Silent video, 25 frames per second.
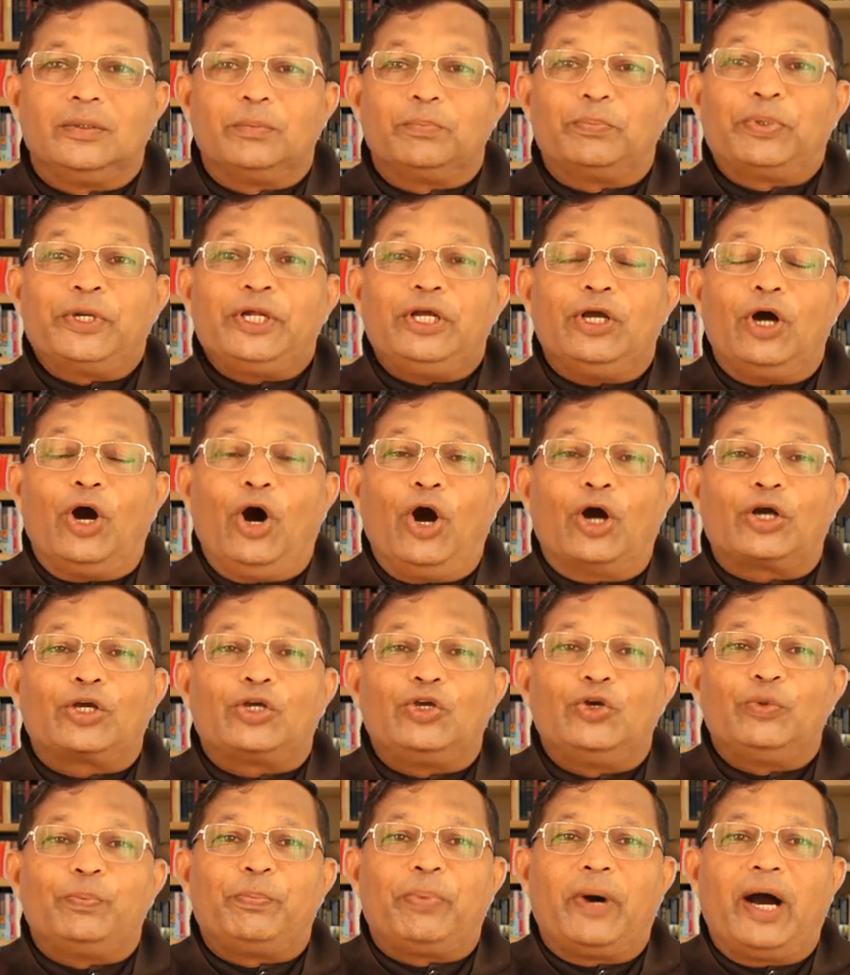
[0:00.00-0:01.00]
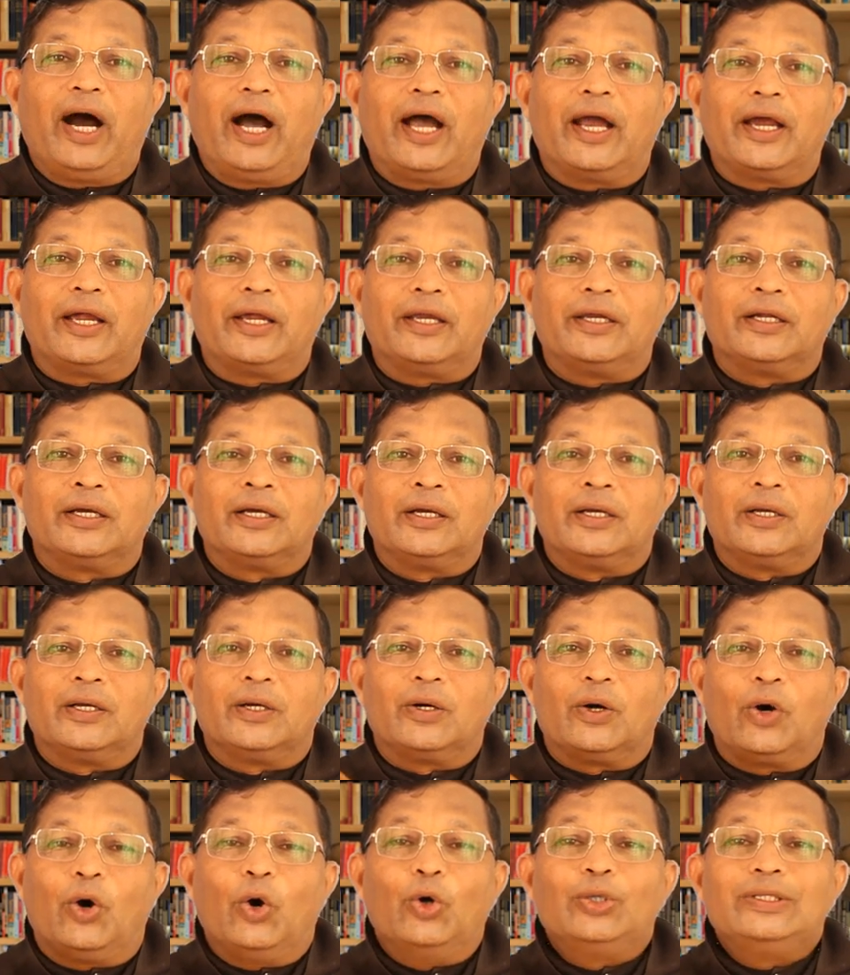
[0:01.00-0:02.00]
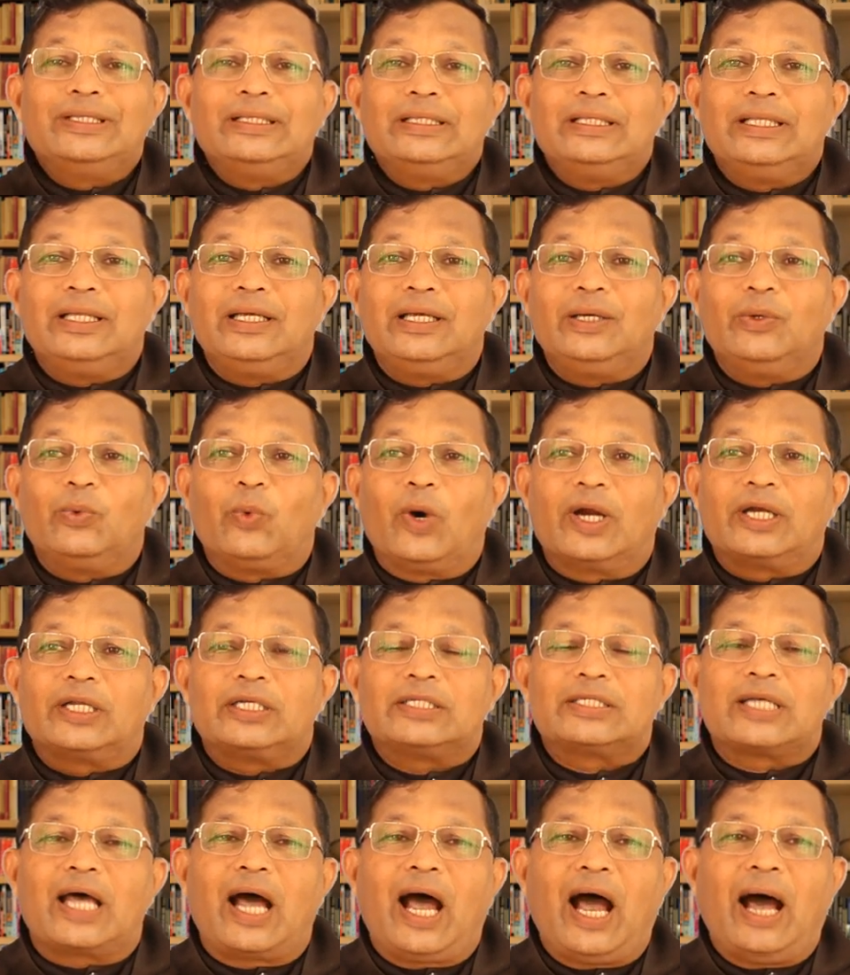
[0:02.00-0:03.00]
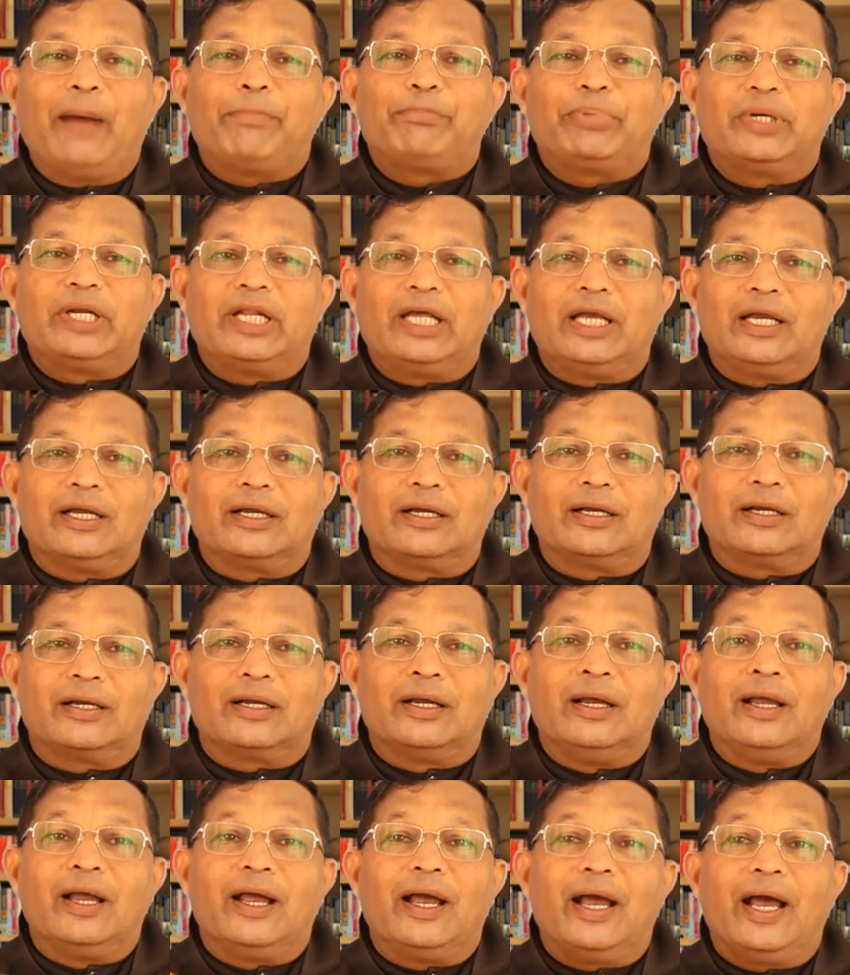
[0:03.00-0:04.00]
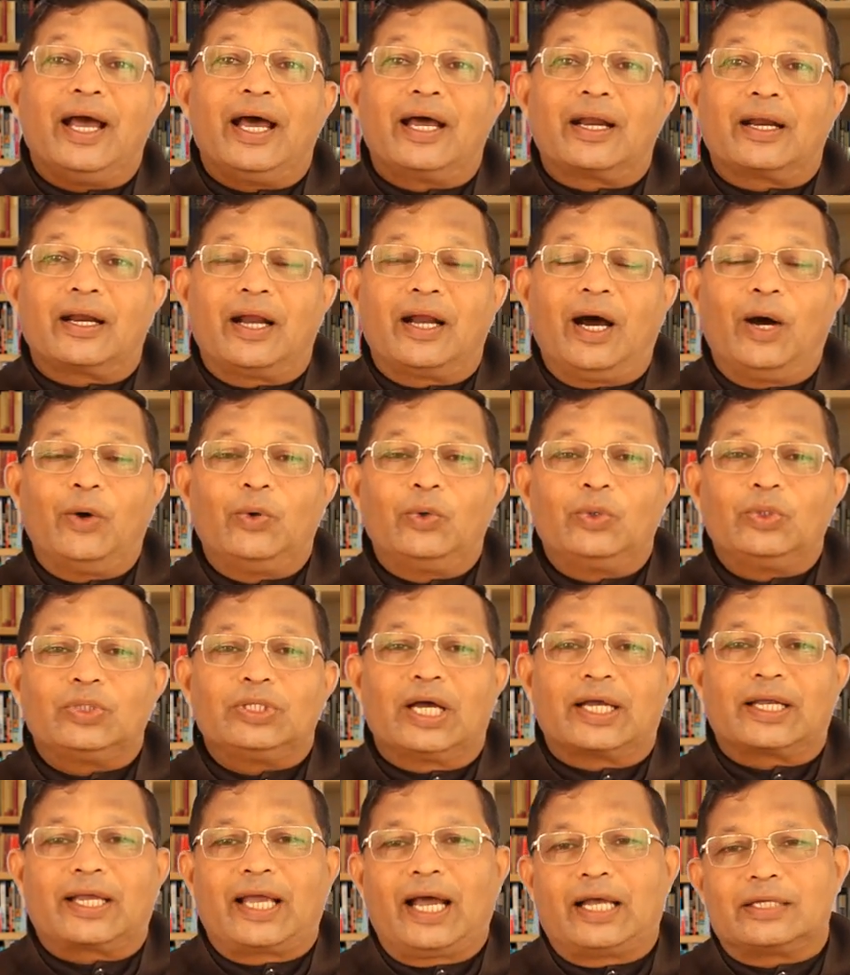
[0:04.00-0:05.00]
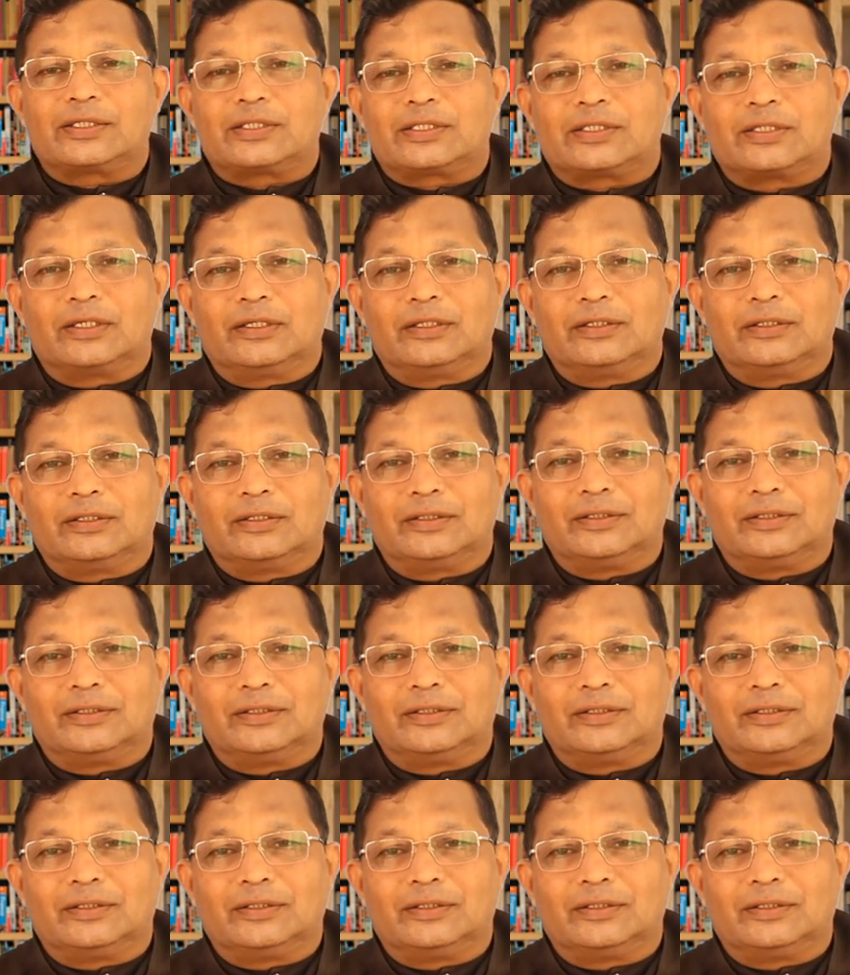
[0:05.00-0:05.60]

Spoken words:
preoccupied only what is happening around the castle.